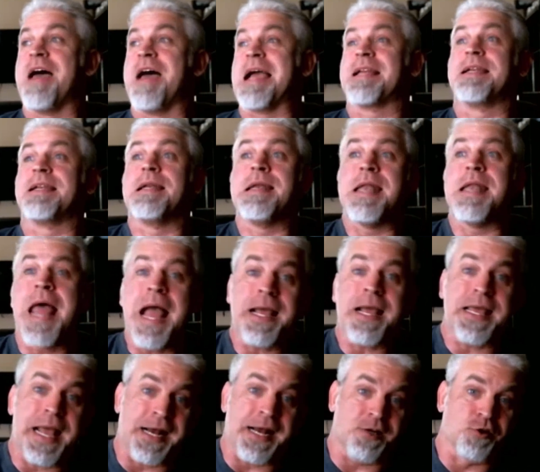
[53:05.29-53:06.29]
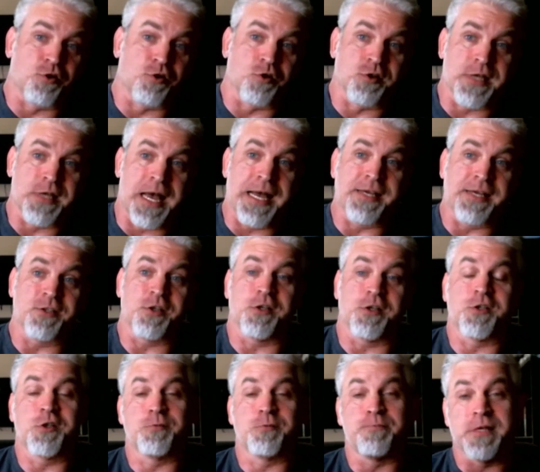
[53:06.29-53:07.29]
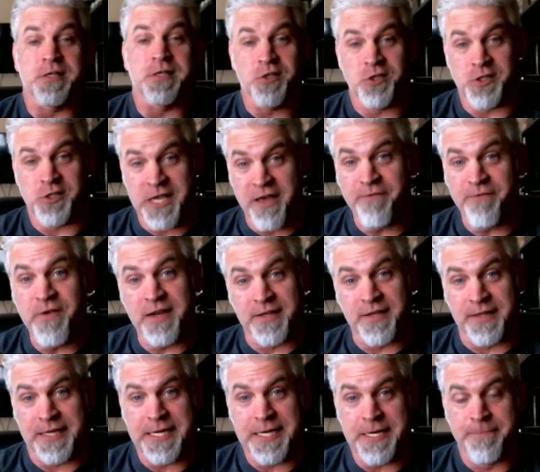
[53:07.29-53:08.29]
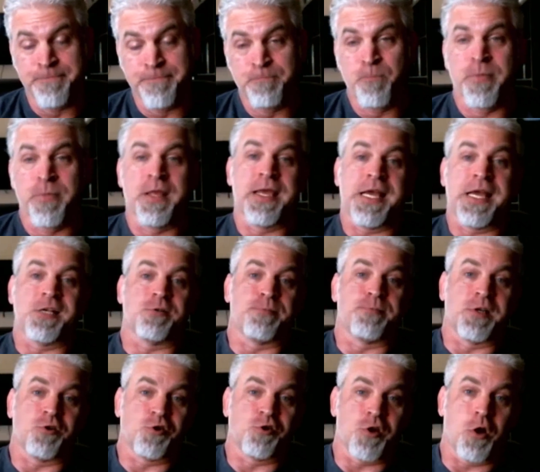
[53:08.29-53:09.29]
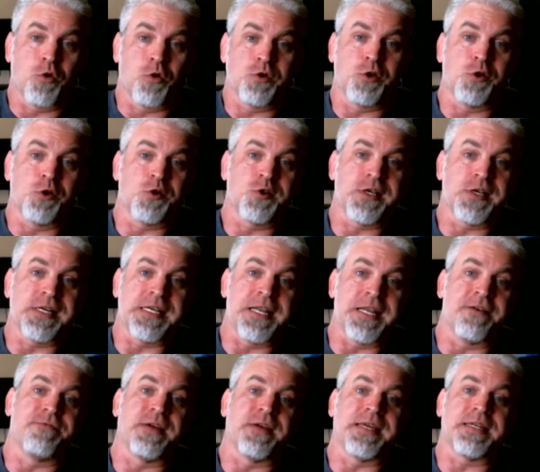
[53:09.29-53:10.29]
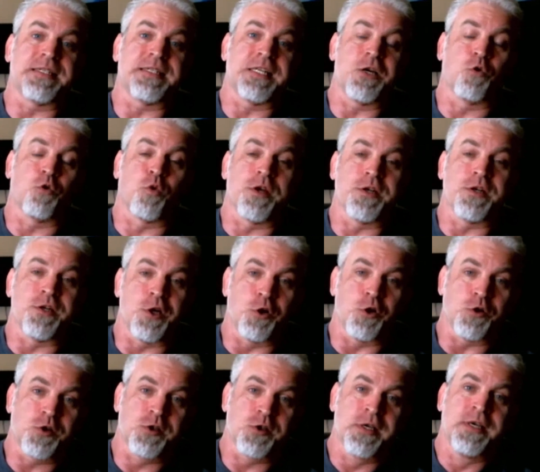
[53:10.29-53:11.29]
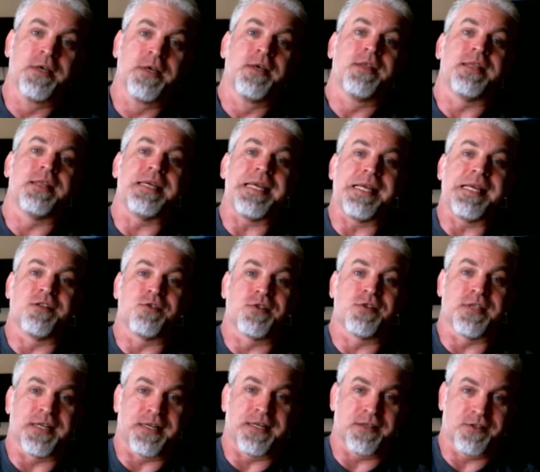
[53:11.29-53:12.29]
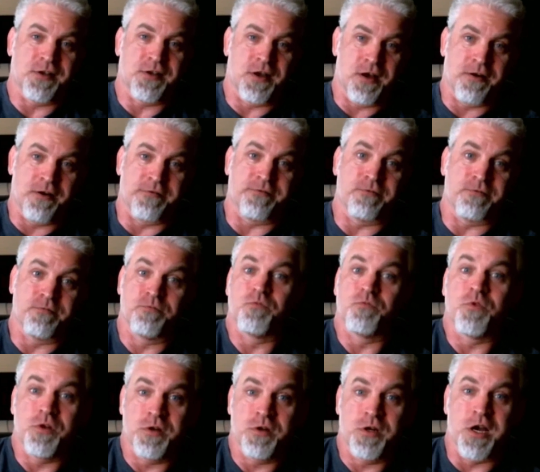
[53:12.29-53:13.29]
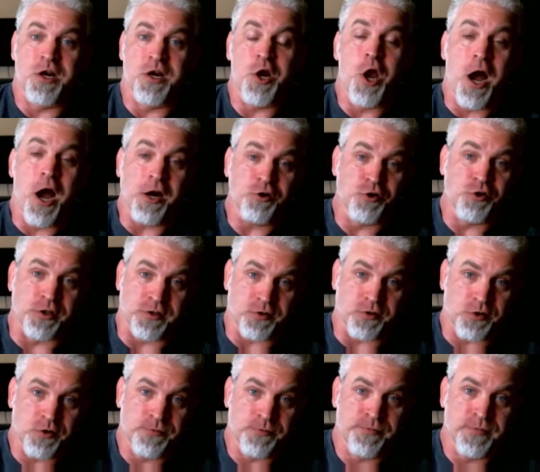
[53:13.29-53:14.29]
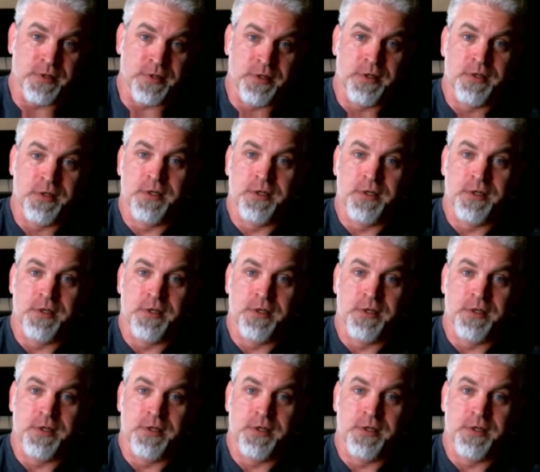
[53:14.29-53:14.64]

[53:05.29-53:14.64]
In fact, neck exercise specifically has been shown to significantly reduce the incidence of concussions